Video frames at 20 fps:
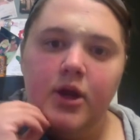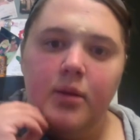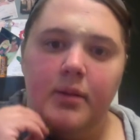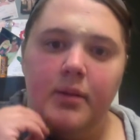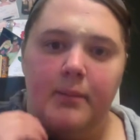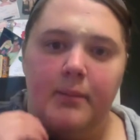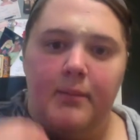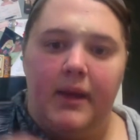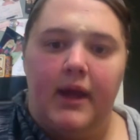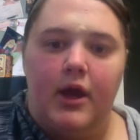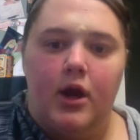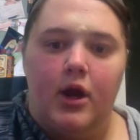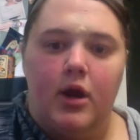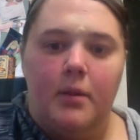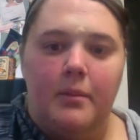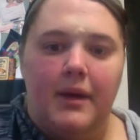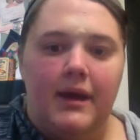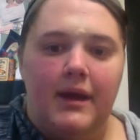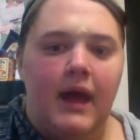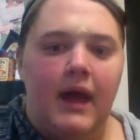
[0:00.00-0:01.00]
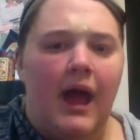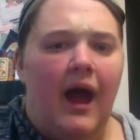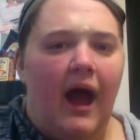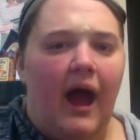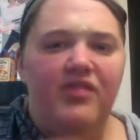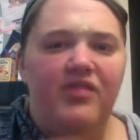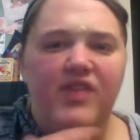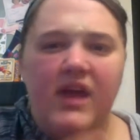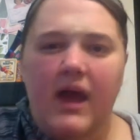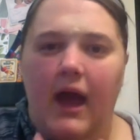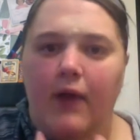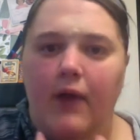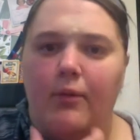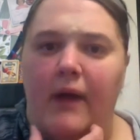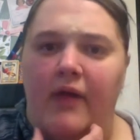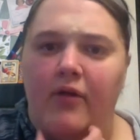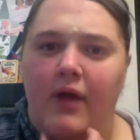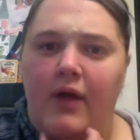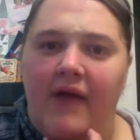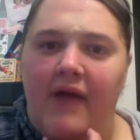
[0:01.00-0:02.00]
bit bigger, but I think I'd
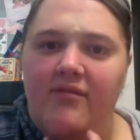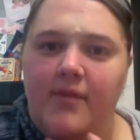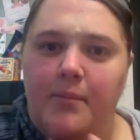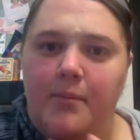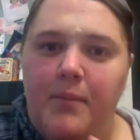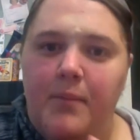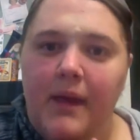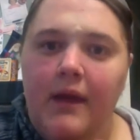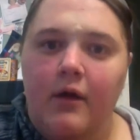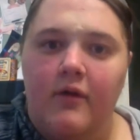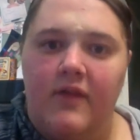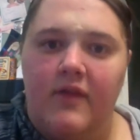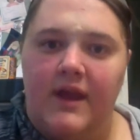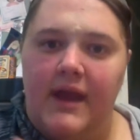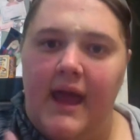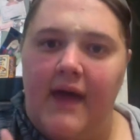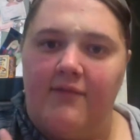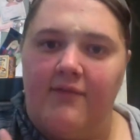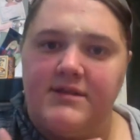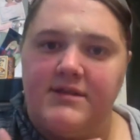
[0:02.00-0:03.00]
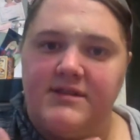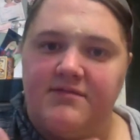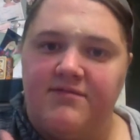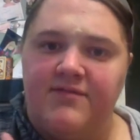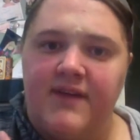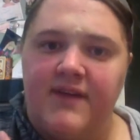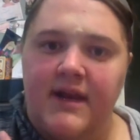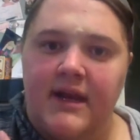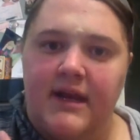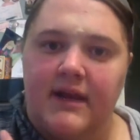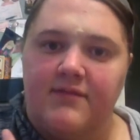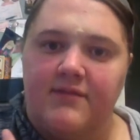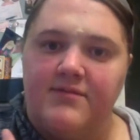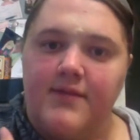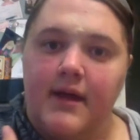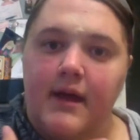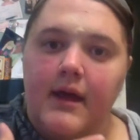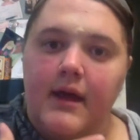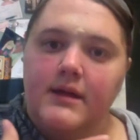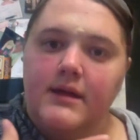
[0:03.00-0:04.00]
rather have it bigger than have a definitive
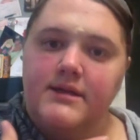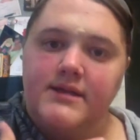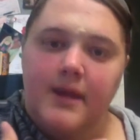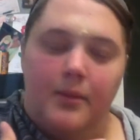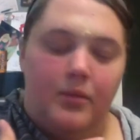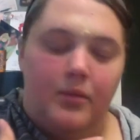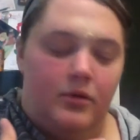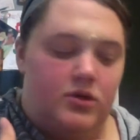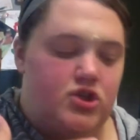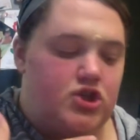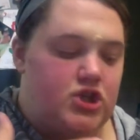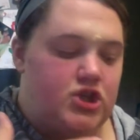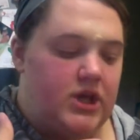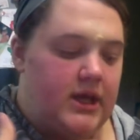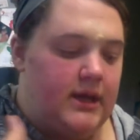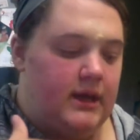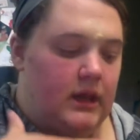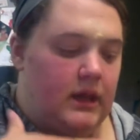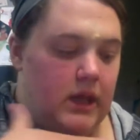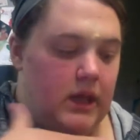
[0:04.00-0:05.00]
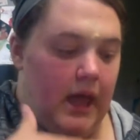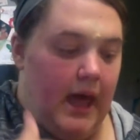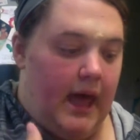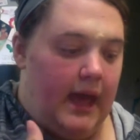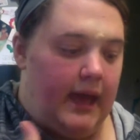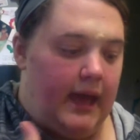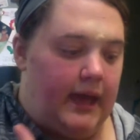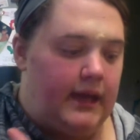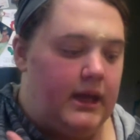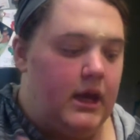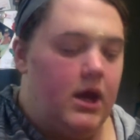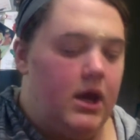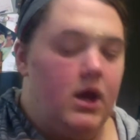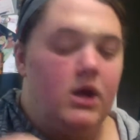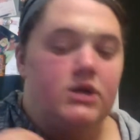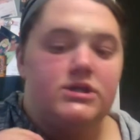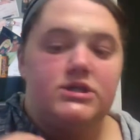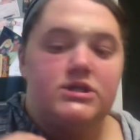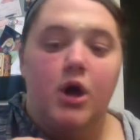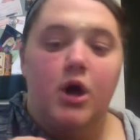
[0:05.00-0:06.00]
double chin line.
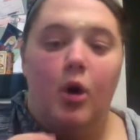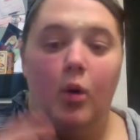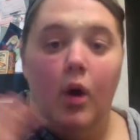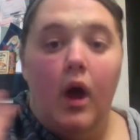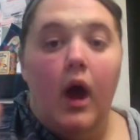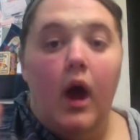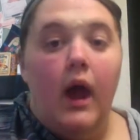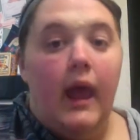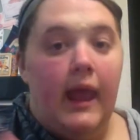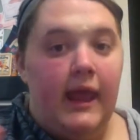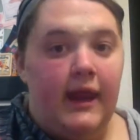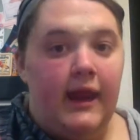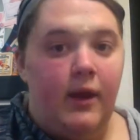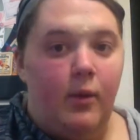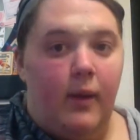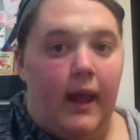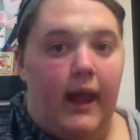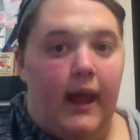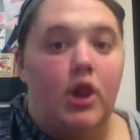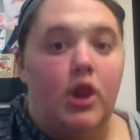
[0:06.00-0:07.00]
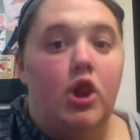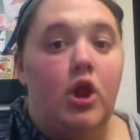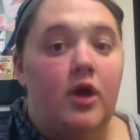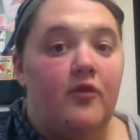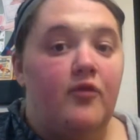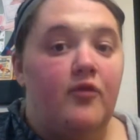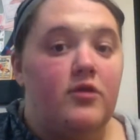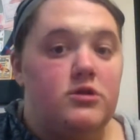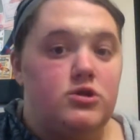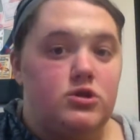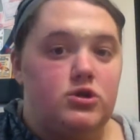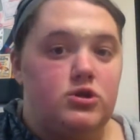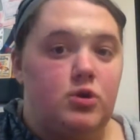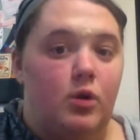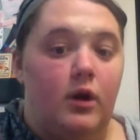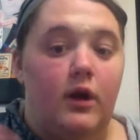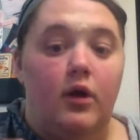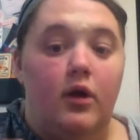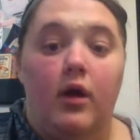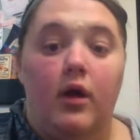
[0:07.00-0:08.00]
So anyway, look for a
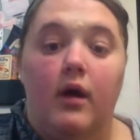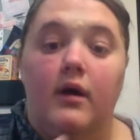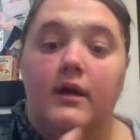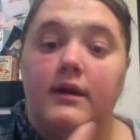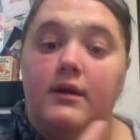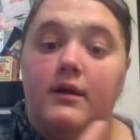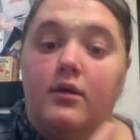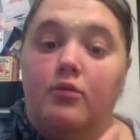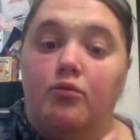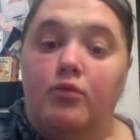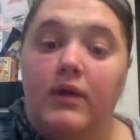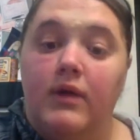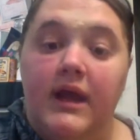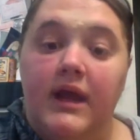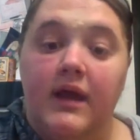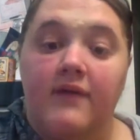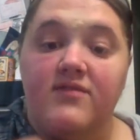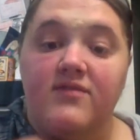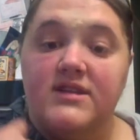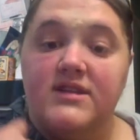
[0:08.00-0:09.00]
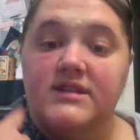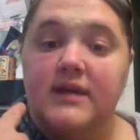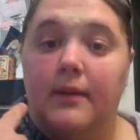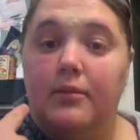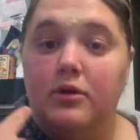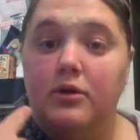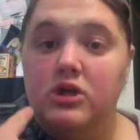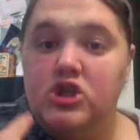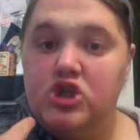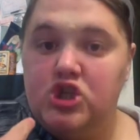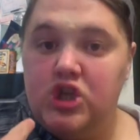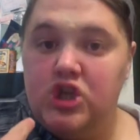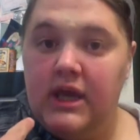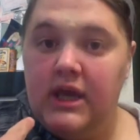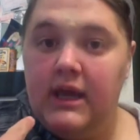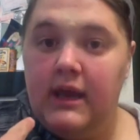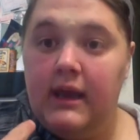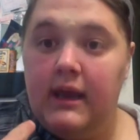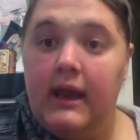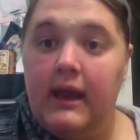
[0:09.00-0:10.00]
tutorial on ridding of the double
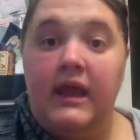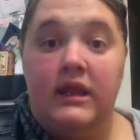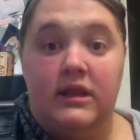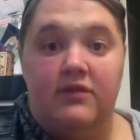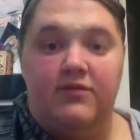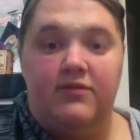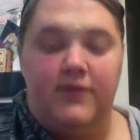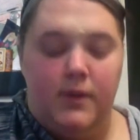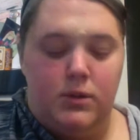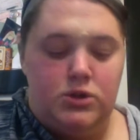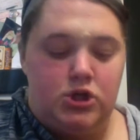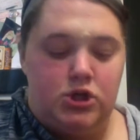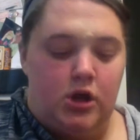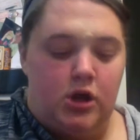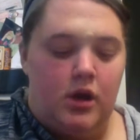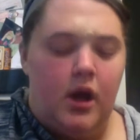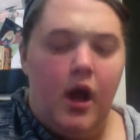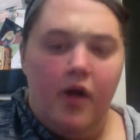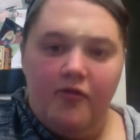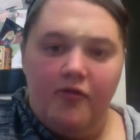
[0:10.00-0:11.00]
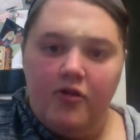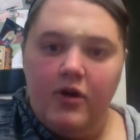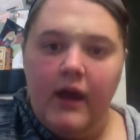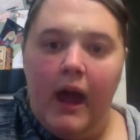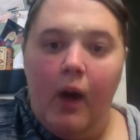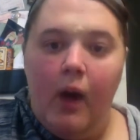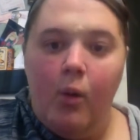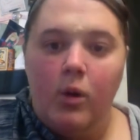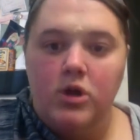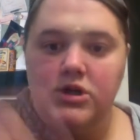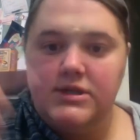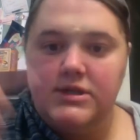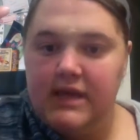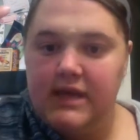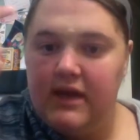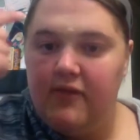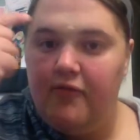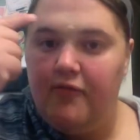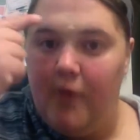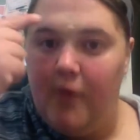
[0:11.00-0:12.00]
chin in the future. For now, we're just
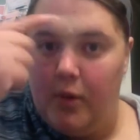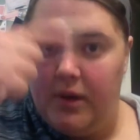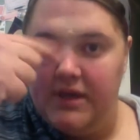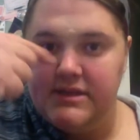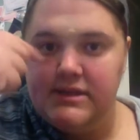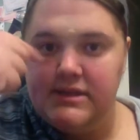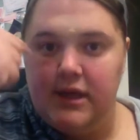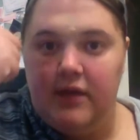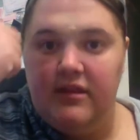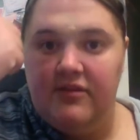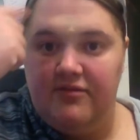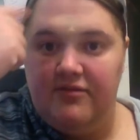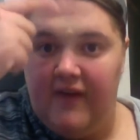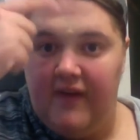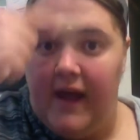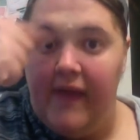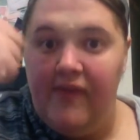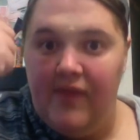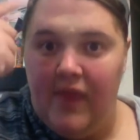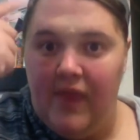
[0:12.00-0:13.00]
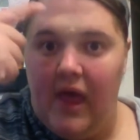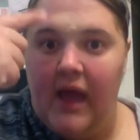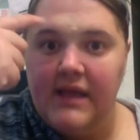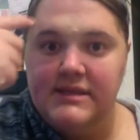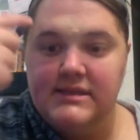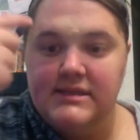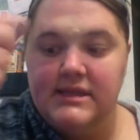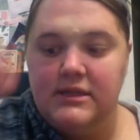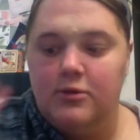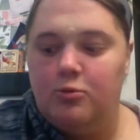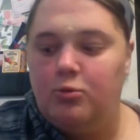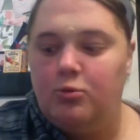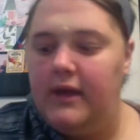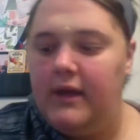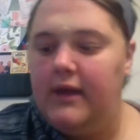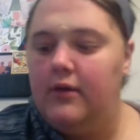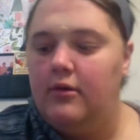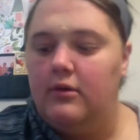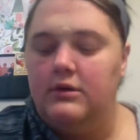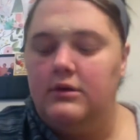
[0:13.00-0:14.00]
gonna focus on the fine lines and the
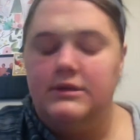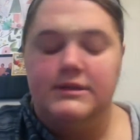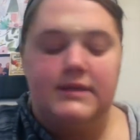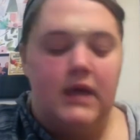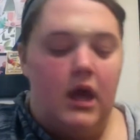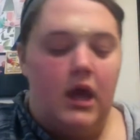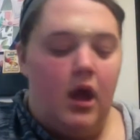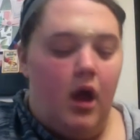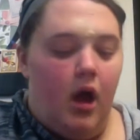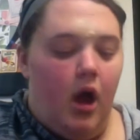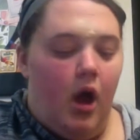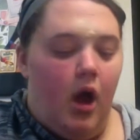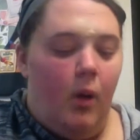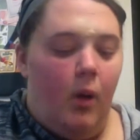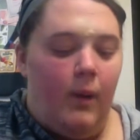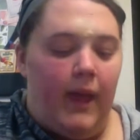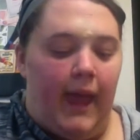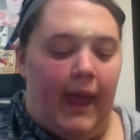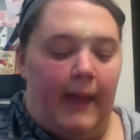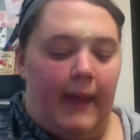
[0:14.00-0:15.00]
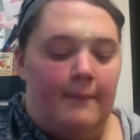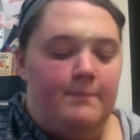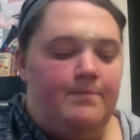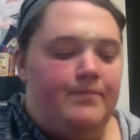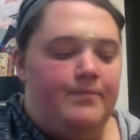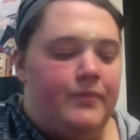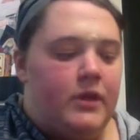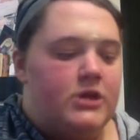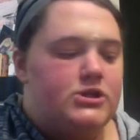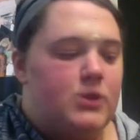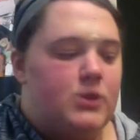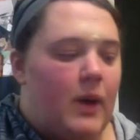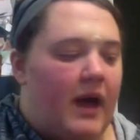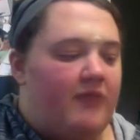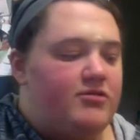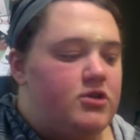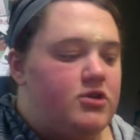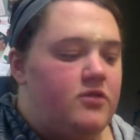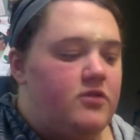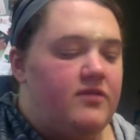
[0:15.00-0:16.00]
wrinkles. Okay, so
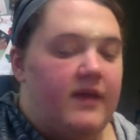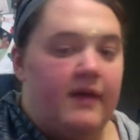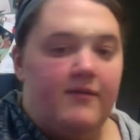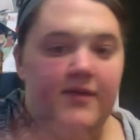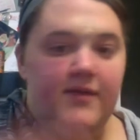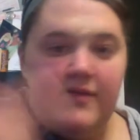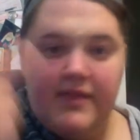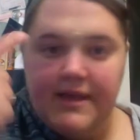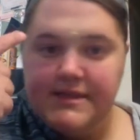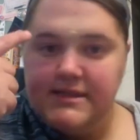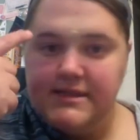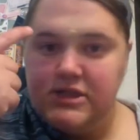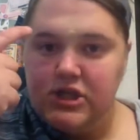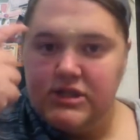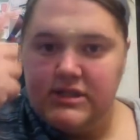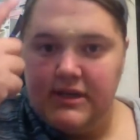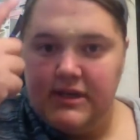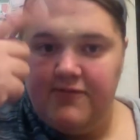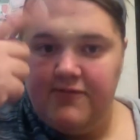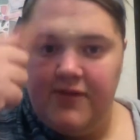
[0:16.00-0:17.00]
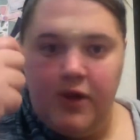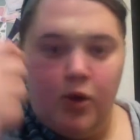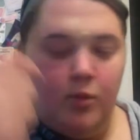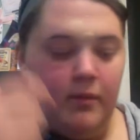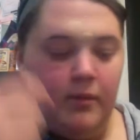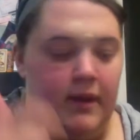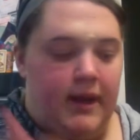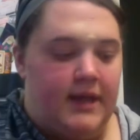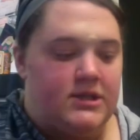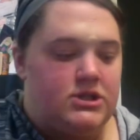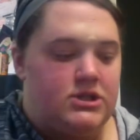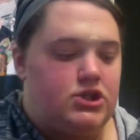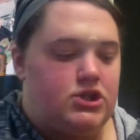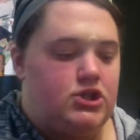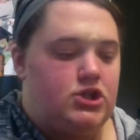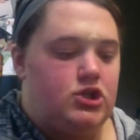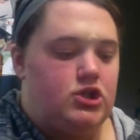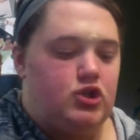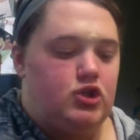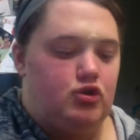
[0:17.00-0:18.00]
after you've given this just a few minutes
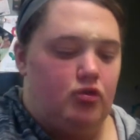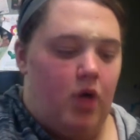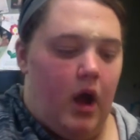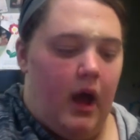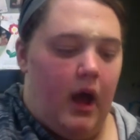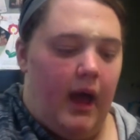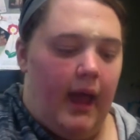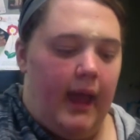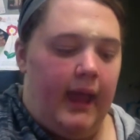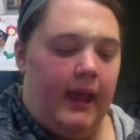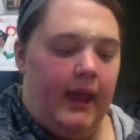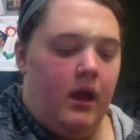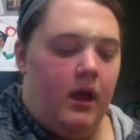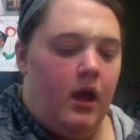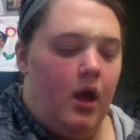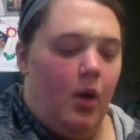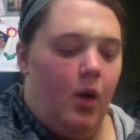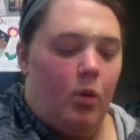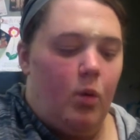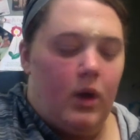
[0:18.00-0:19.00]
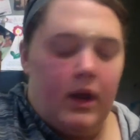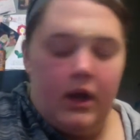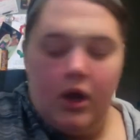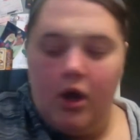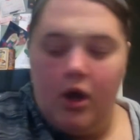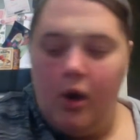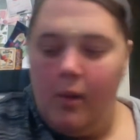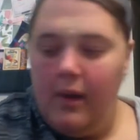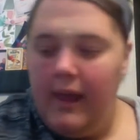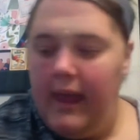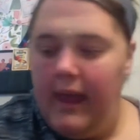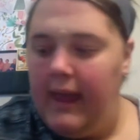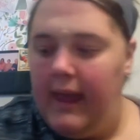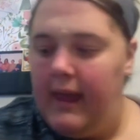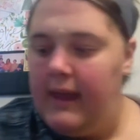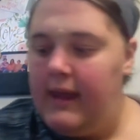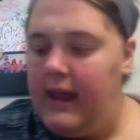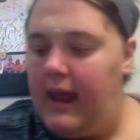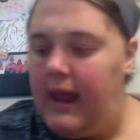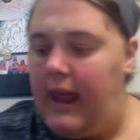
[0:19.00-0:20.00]
to dry, we're gonna go
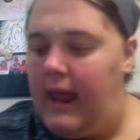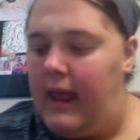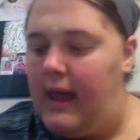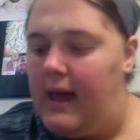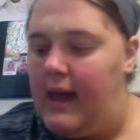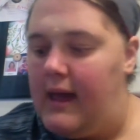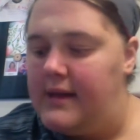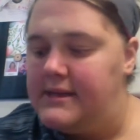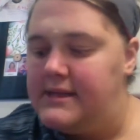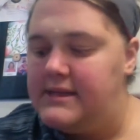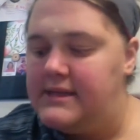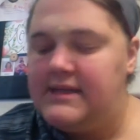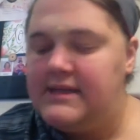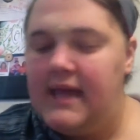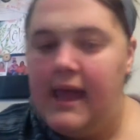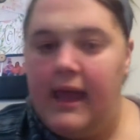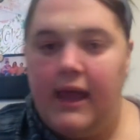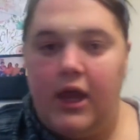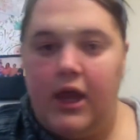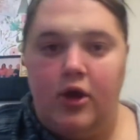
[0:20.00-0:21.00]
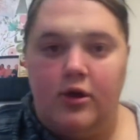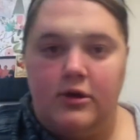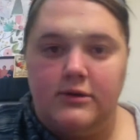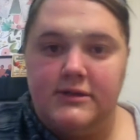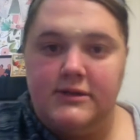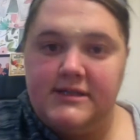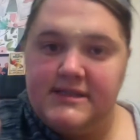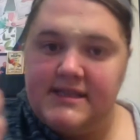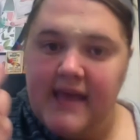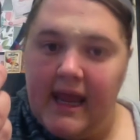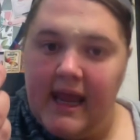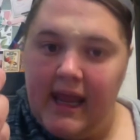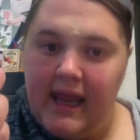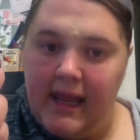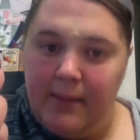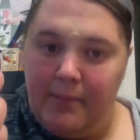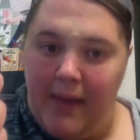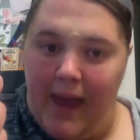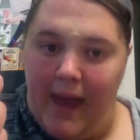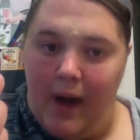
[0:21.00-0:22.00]
ahead and take your
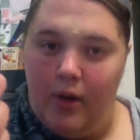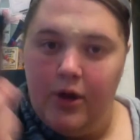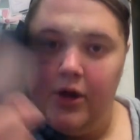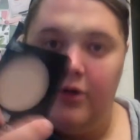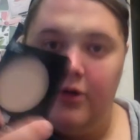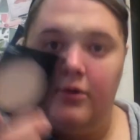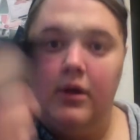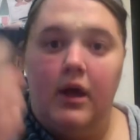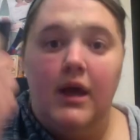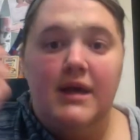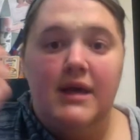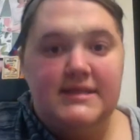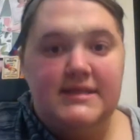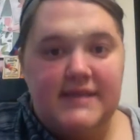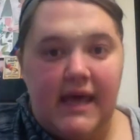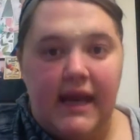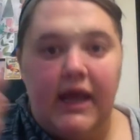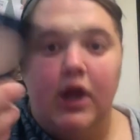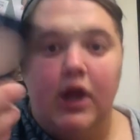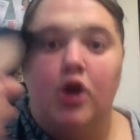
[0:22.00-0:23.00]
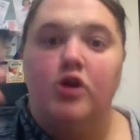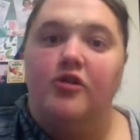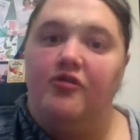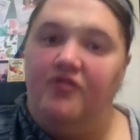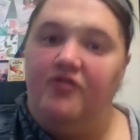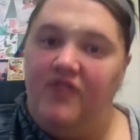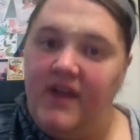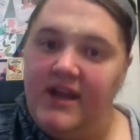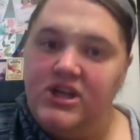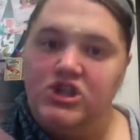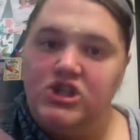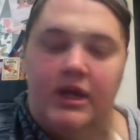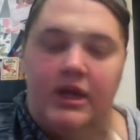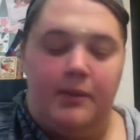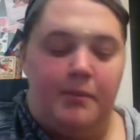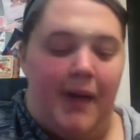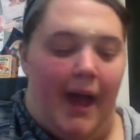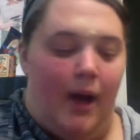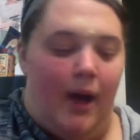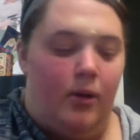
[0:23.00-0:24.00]
setting or your finishing
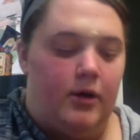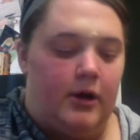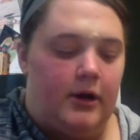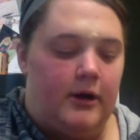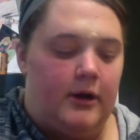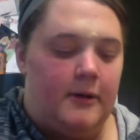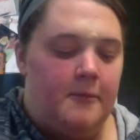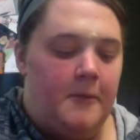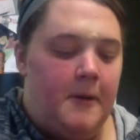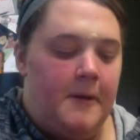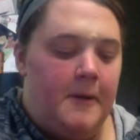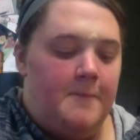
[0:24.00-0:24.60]
powder.